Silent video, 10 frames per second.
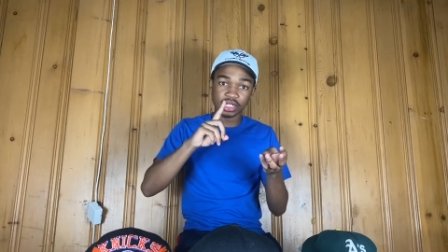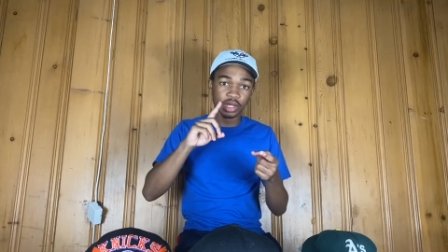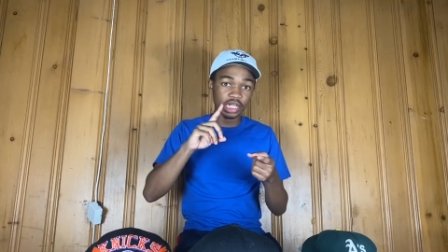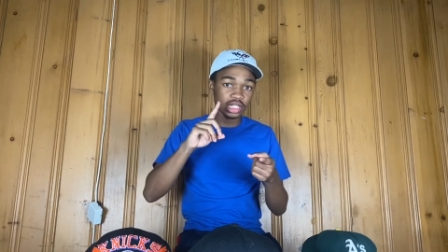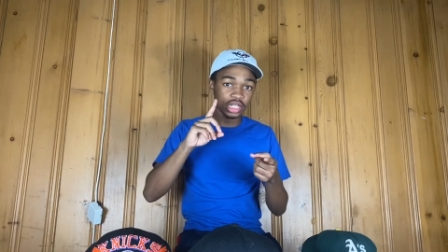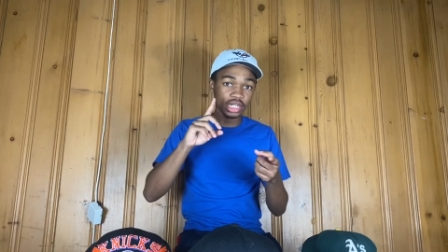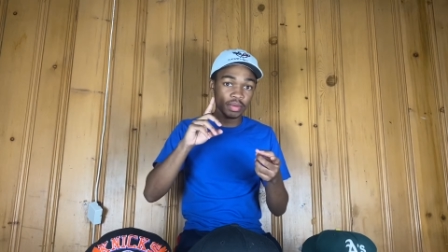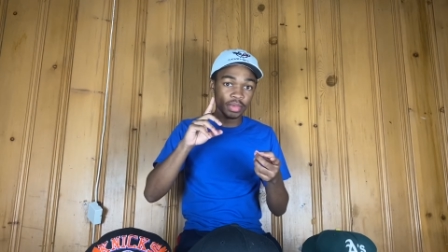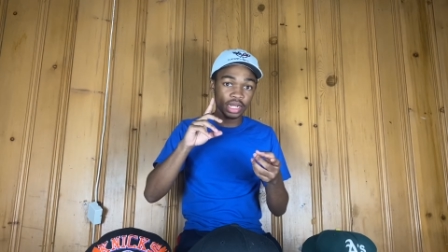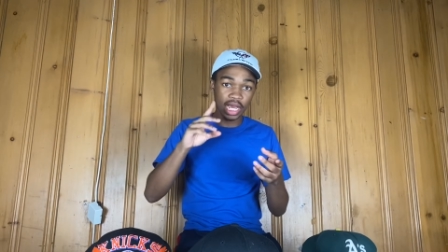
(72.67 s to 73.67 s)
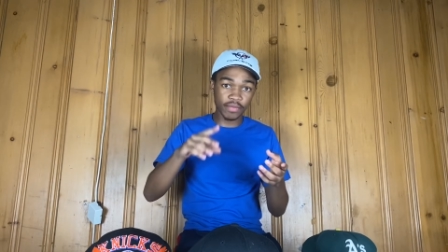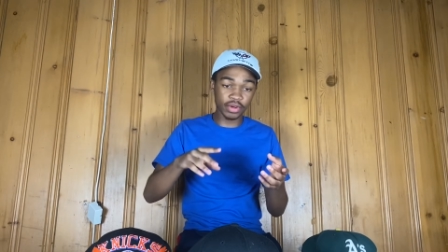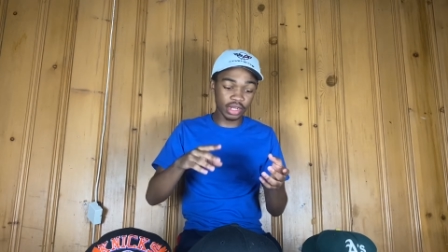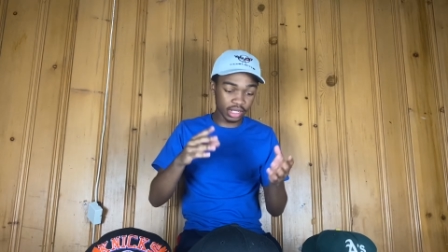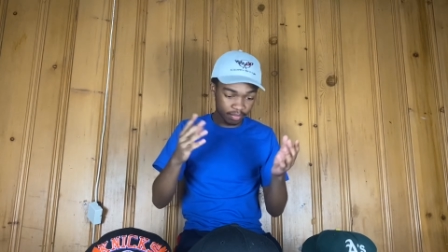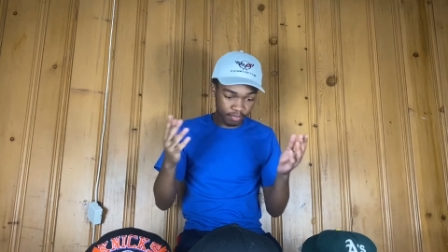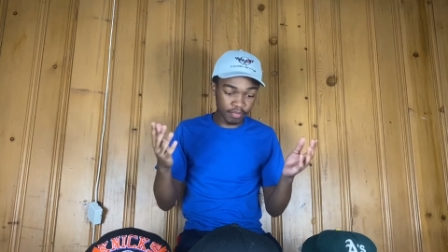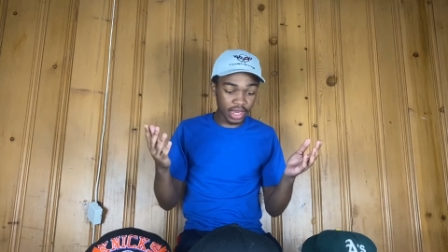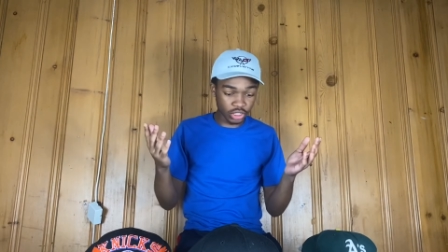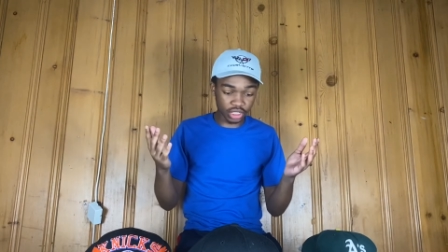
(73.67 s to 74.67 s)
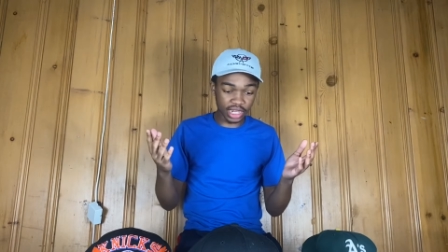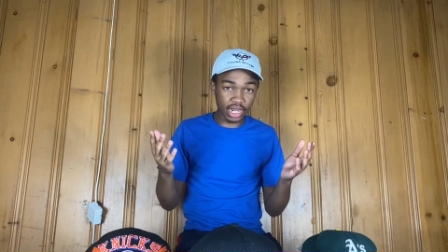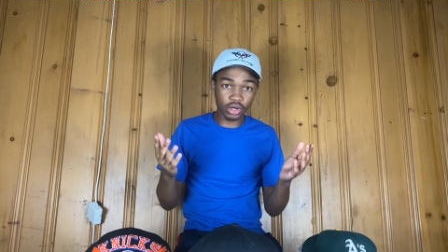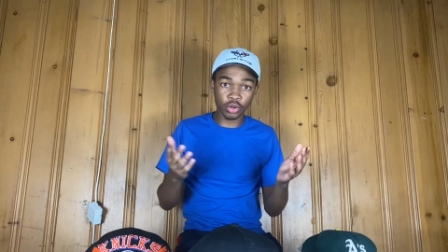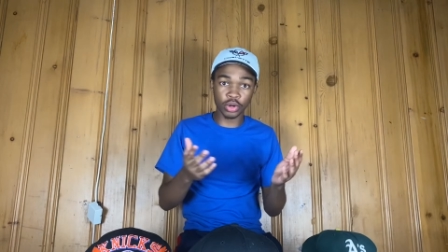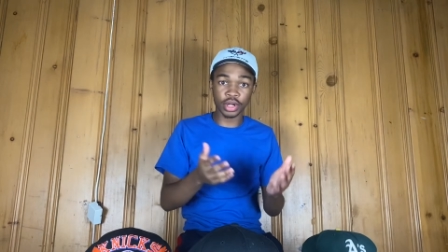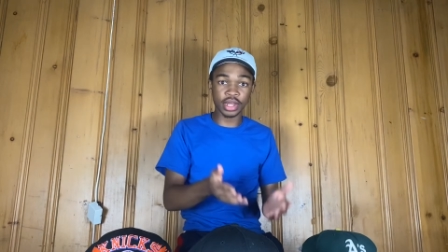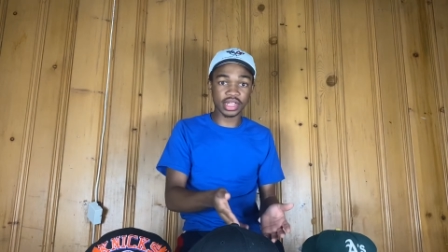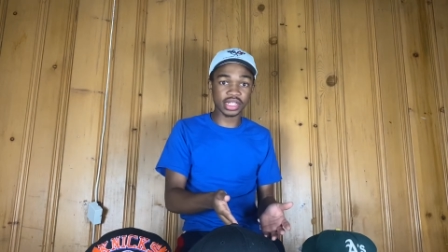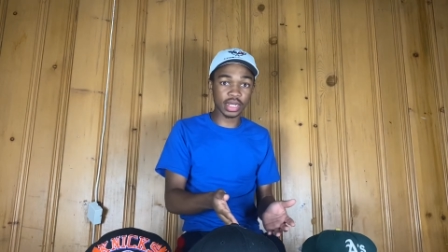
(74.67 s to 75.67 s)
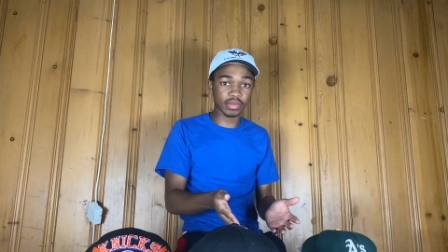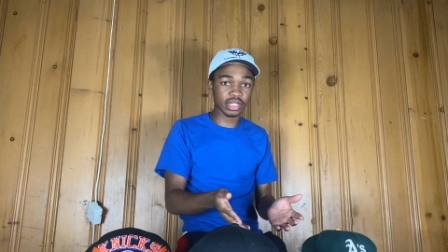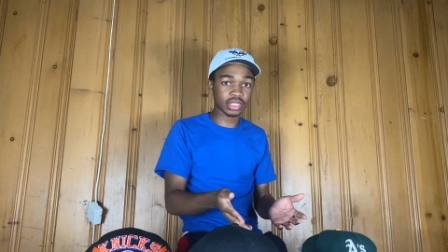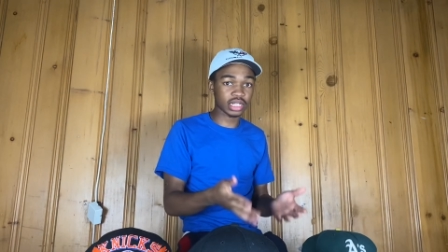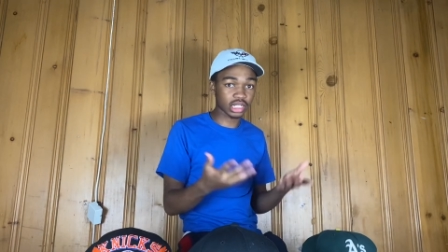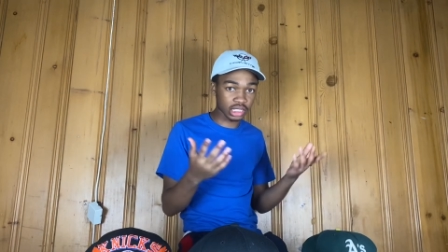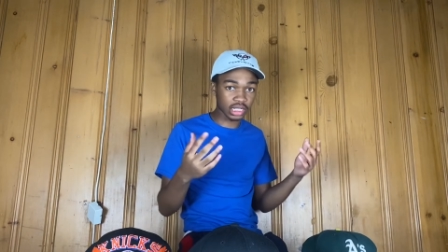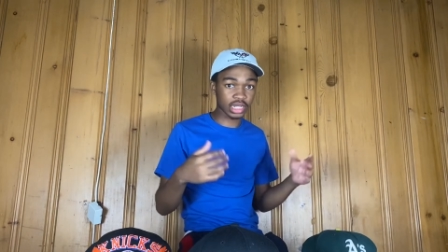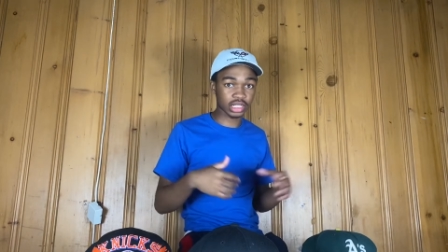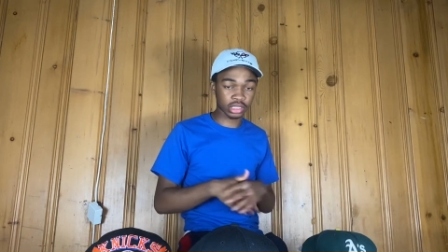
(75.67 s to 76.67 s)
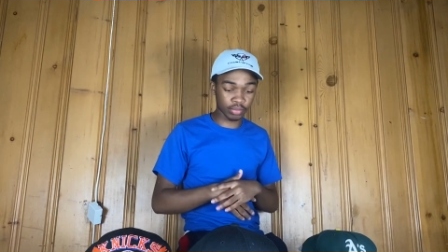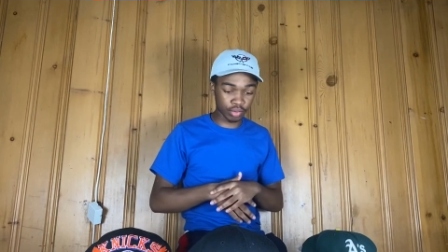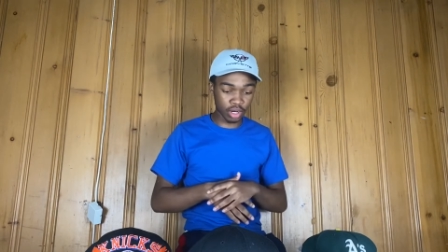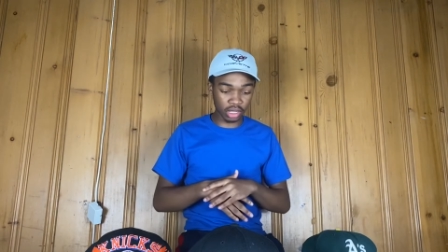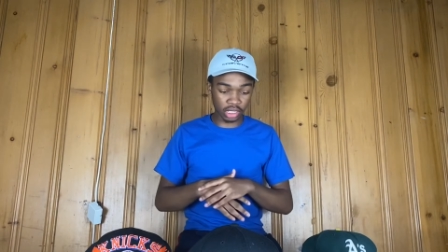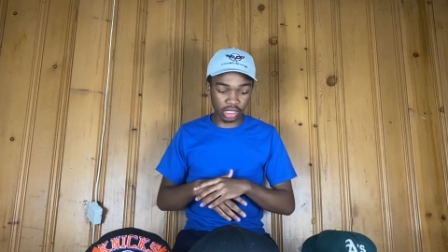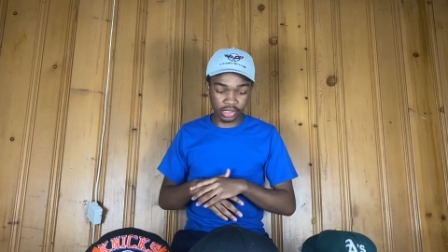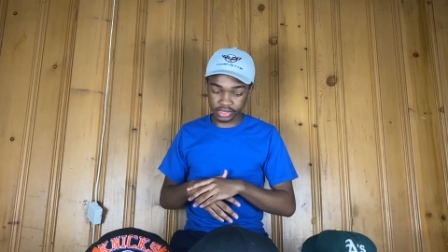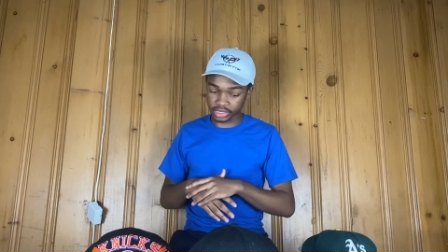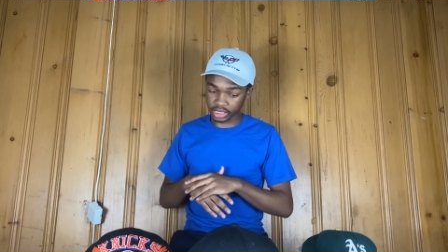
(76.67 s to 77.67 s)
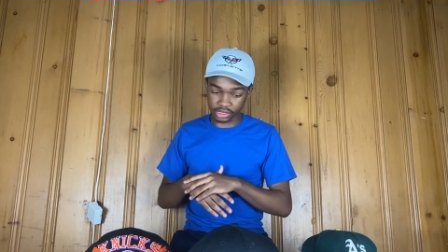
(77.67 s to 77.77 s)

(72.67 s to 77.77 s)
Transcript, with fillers: He's leading them in every major category except assists, because that's LeBron leading in assists.